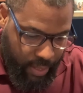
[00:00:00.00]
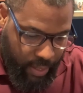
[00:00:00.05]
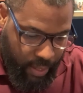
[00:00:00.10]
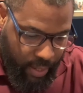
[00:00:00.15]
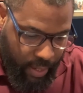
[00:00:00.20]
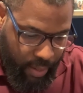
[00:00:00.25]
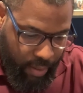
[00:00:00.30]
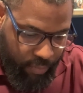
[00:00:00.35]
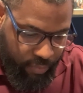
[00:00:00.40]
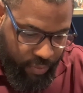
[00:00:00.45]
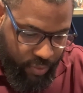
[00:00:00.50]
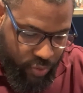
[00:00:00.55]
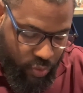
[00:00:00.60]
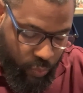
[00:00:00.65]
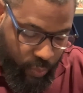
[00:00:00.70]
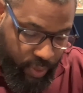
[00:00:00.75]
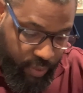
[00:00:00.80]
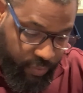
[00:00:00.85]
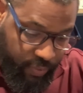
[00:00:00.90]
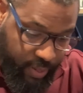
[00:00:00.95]
uh, verse
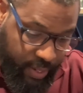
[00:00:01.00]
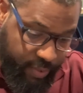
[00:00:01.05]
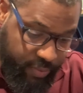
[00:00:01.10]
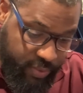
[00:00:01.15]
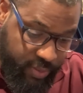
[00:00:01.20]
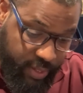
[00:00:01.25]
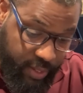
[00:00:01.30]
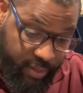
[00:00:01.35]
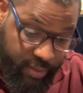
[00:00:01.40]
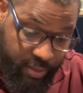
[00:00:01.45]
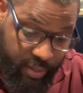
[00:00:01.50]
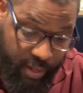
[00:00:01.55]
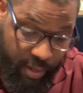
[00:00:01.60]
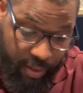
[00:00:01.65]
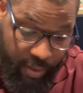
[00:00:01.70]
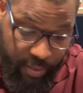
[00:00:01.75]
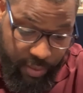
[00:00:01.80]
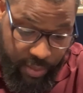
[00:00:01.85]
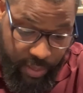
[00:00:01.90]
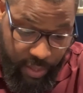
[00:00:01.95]
25 says he
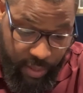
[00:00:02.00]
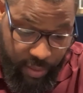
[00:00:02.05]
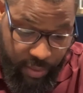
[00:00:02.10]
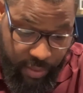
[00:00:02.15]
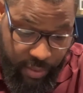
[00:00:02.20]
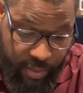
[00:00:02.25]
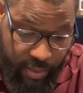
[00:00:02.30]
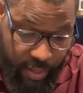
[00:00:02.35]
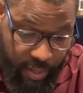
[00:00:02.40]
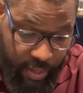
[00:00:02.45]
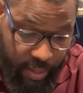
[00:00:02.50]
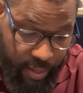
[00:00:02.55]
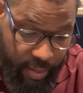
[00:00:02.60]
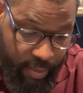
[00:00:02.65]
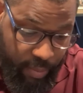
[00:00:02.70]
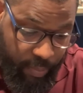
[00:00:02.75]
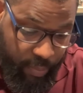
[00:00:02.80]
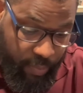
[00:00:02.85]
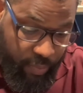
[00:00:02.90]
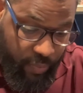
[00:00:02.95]
says
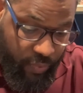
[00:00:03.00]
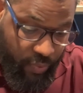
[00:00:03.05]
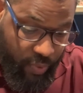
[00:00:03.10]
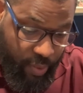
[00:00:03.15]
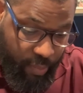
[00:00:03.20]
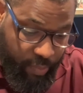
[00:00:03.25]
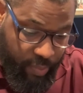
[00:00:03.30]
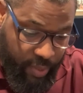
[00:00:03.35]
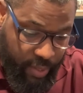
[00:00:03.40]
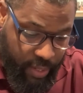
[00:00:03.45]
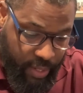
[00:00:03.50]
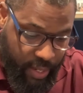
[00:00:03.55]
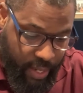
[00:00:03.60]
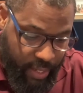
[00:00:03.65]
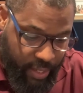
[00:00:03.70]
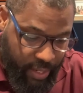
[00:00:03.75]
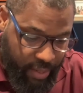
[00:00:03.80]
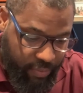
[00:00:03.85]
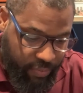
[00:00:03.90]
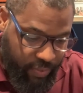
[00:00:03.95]
um, from the
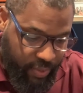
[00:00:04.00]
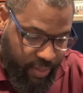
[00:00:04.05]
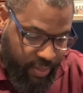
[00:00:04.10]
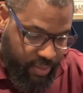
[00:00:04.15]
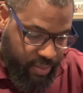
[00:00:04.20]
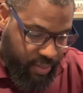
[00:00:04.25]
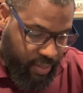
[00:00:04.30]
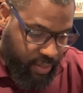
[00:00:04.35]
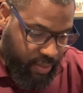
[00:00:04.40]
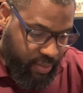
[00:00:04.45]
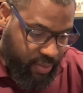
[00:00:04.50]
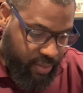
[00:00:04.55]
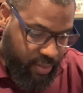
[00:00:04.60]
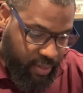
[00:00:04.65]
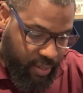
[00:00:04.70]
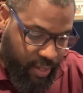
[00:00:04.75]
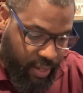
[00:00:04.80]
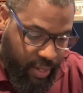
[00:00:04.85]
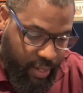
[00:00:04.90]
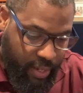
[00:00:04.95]
niv says
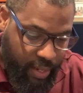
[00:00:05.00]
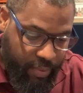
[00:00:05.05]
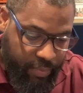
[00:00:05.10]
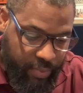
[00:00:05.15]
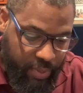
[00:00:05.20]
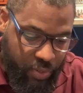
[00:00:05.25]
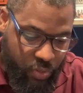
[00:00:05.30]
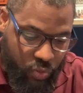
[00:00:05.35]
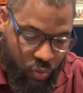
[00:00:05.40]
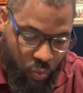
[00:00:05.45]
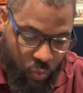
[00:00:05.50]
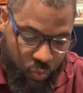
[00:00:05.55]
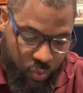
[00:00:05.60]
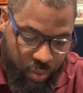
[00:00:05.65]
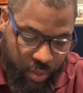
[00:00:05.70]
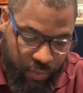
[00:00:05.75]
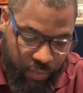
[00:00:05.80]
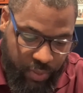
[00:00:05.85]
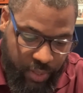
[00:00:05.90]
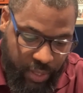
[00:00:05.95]
uh, then
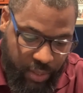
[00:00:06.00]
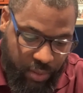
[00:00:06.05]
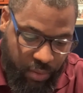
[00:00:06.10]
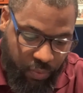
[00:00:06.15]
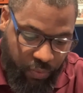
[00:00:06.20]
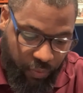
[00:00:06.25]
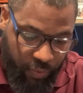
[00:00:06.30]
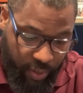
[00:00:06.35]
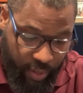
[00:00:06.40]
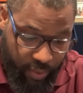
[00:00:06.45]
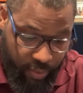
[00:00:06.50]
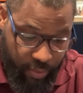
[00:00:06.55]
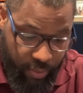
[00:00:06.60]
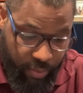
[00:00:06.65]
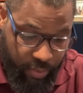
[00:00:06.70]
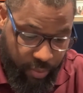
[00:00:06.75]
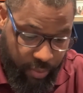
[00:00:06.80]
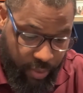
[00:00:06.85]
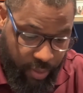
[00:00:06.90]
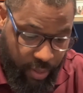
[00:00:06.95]
joseph said to pharaoh
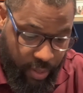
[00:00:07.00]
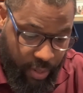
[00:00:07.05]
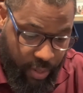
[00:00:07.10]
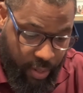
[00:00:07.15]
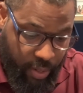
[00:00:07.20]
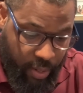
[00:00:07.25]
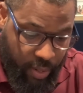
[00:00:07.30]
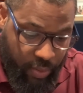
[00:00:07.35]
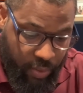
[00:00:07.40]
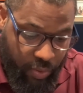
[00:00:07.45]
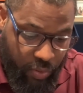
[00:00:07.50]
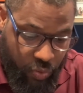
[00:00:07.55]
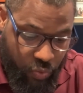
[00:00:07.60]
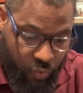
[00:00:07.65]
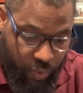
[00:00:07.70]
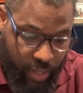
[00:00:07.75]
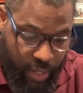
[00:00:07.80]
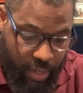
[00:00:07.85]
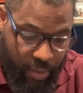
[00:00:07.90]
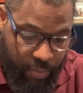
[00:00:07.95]
the
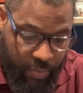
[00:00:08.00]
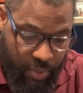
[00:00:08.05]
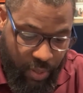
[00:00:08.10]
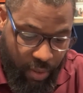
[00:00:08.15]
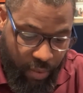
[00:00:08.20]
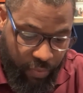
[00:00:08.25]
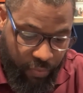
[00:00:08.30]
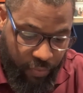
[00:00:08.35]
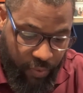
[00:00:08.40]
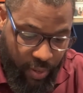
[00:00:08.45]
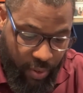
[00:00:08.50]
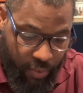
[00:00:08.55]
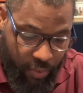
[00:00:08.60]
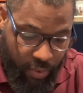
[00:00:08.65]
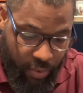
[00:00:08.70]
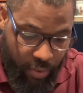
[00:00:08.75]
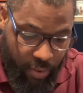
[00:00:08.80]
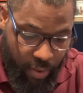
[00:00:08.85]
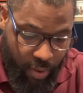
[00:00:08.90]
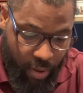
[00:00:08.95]
dreams of
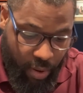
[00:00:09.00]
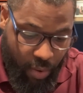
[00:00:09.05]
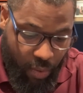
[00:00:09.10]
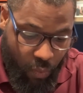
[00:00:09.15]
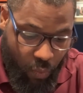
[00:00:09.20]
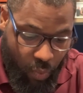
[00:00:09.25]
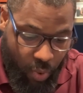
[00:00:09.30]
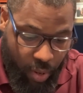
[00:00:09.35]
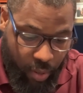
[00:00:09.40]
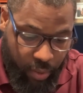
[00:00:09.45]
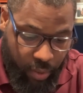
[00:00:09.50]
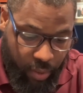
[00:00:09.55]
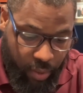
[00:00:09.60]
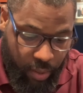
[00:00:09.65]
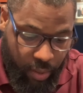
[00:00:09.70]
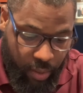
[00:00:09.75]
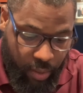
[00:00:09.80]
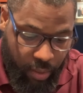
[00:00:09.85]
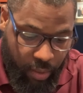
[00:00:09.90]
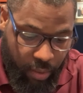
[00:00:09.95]
Pharaoh are one
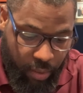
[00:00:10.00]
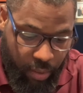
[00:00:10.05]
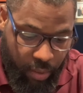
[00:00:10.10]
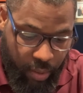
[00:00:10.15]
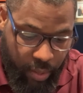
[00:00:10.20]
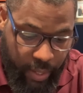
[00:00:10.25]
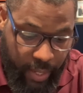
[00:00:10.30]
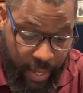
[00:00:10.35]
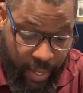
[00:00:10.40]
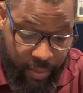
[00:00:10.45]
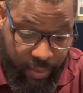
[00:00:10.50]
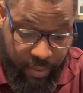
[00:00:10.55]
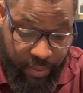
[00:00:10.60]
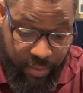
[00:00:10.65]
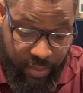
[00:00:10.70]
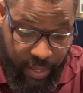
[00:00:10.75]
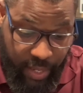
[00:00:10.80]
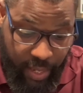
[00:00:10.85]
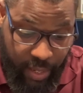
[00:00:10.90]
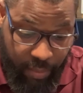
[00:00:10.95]
and the
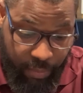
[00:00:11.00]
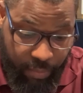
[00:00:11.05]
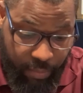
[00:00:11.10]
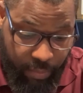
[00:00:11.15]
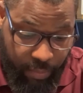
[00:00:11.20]
same.